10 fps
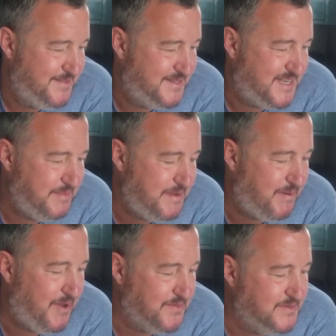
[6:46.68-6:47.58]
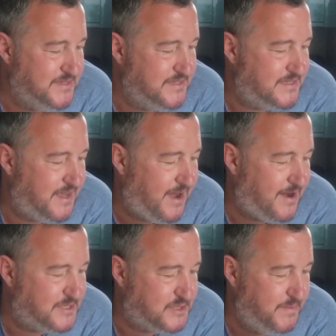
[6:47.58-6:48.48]
The Dummy Blondes
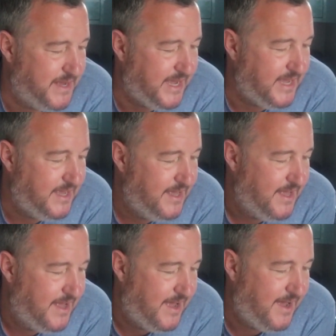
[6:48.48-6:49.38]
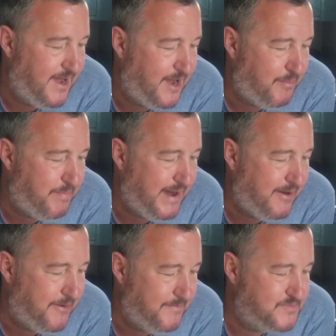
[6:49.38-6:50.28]
asked me
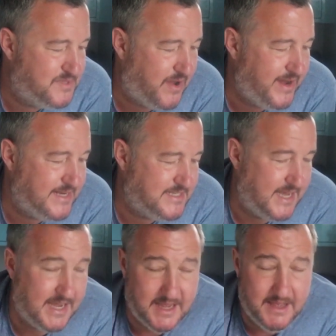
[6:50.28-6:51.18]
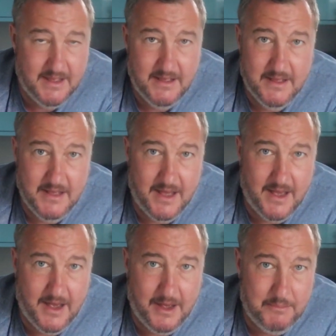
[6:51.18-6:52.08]
about dieting
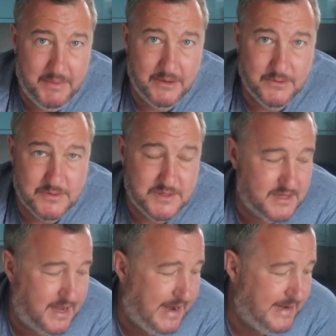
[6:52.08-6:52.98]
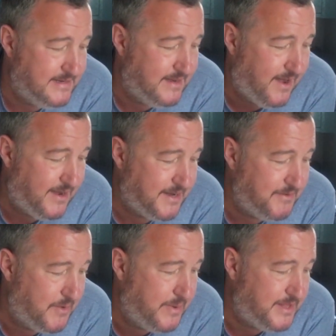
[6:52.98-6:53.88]
meals, and I
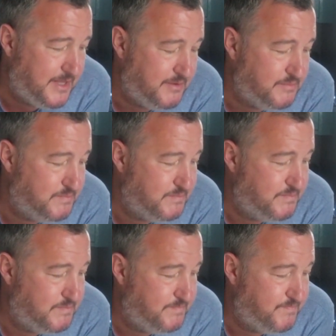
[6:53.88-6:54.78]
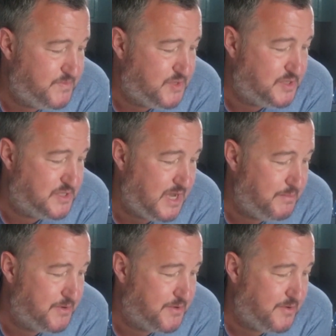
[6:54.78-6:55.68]
don't know whether you just
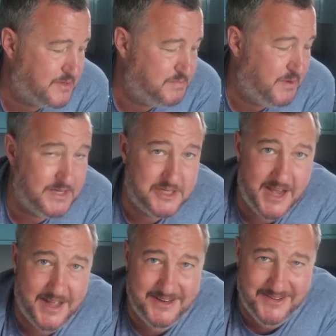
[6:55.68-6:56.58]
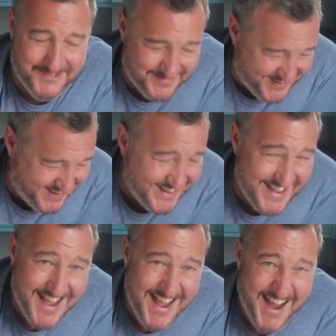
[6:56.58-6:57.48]
stumbled across my channel, but
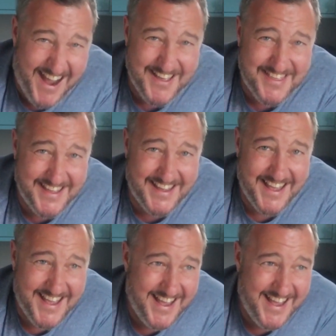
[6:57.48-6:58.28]
I think